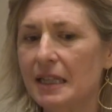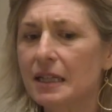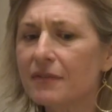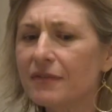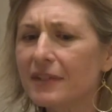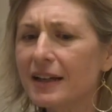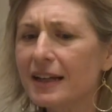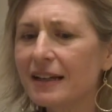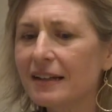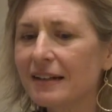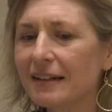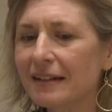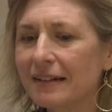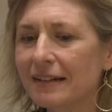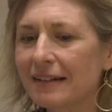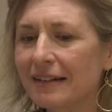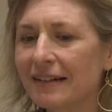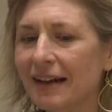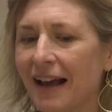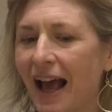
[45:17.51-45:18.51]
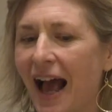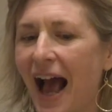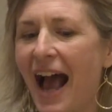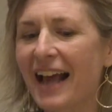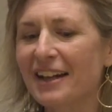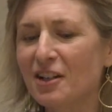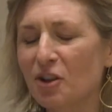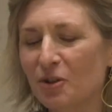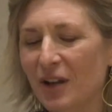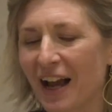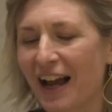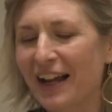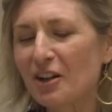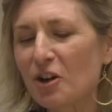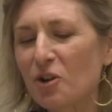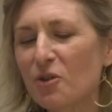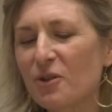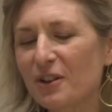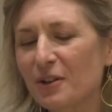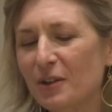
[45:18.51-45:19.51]
even, I
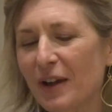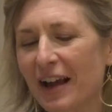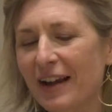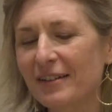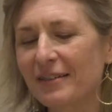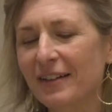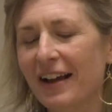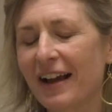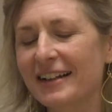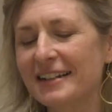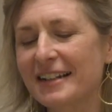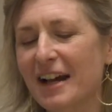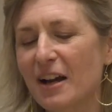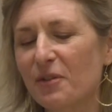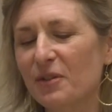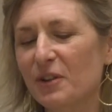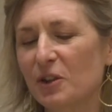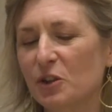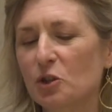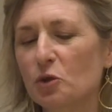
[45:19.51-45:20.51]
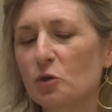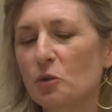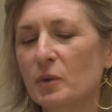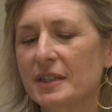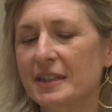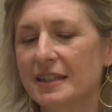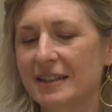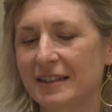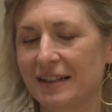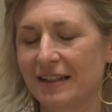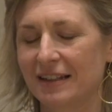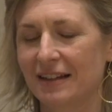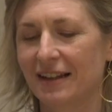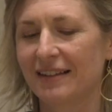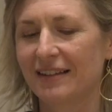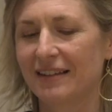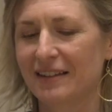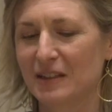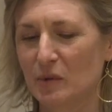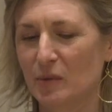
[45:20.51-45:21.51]
doubt that you would see it
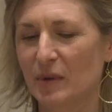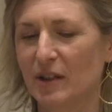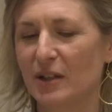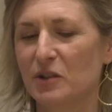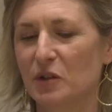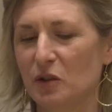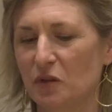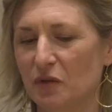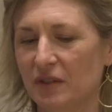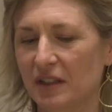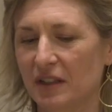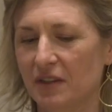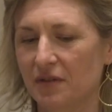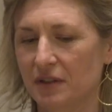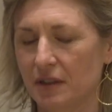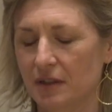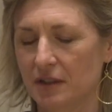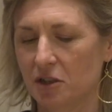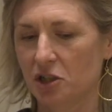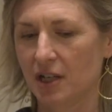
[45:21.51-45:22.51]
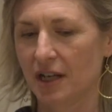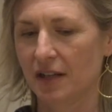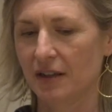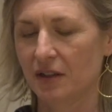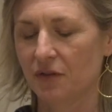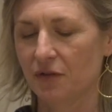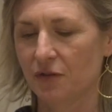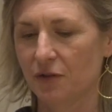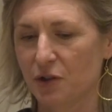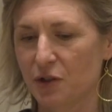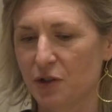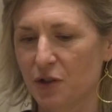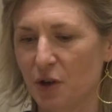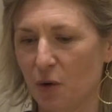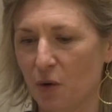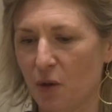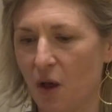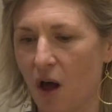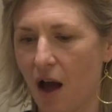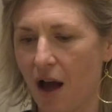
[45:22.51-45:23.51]
like this because you've lived in Shetland for
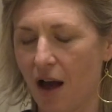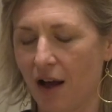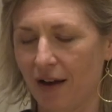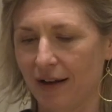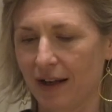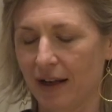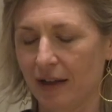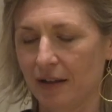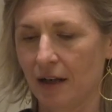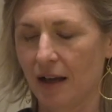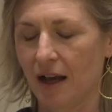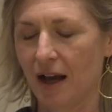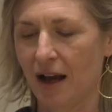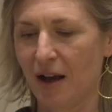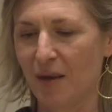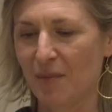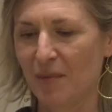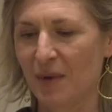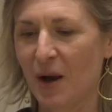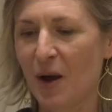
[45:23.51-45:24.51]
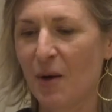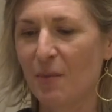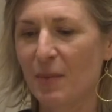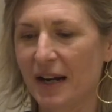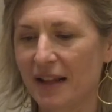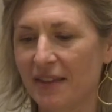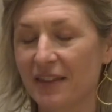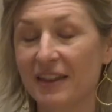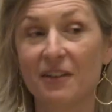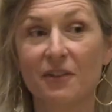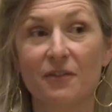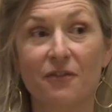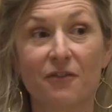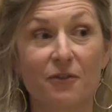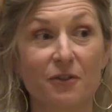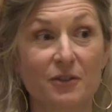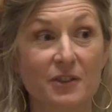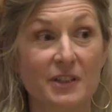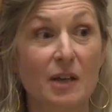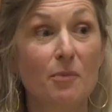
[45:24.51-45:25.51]
so long. And but I think
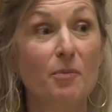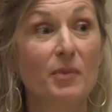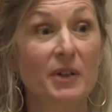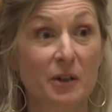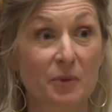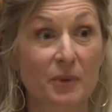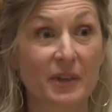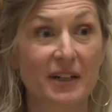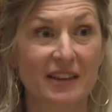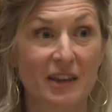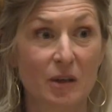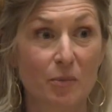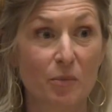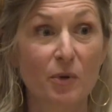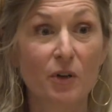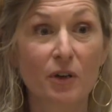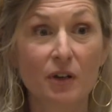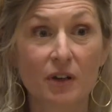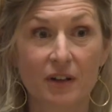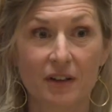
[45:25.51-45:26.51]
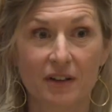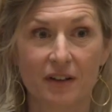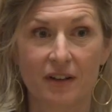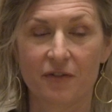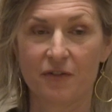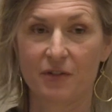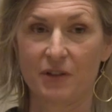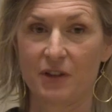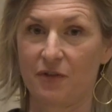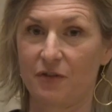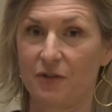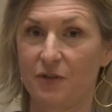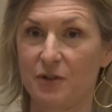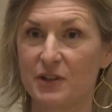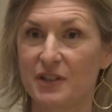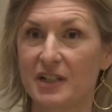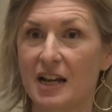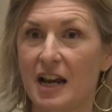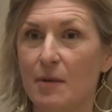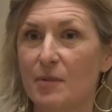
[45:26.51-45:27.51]
for somebody reading the book for the
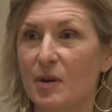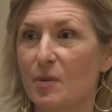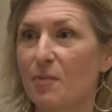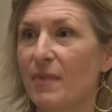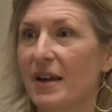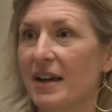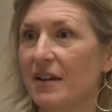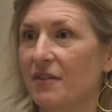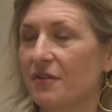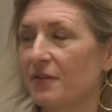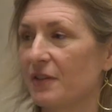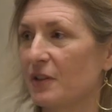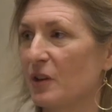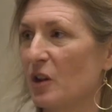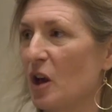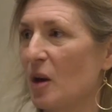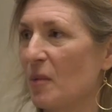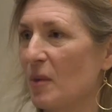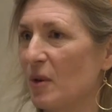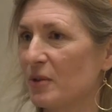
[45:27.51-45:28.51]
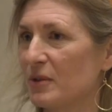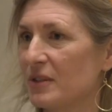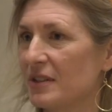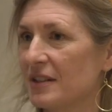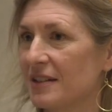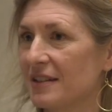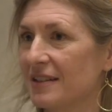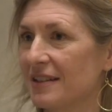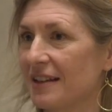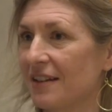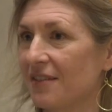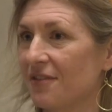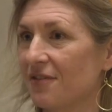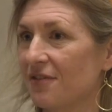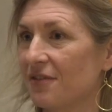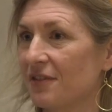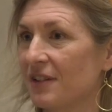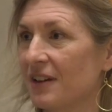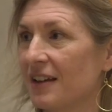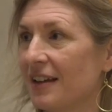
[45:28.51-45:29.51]
first time, it might feel almost as
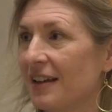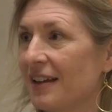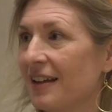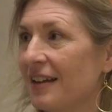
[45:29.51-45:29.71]
if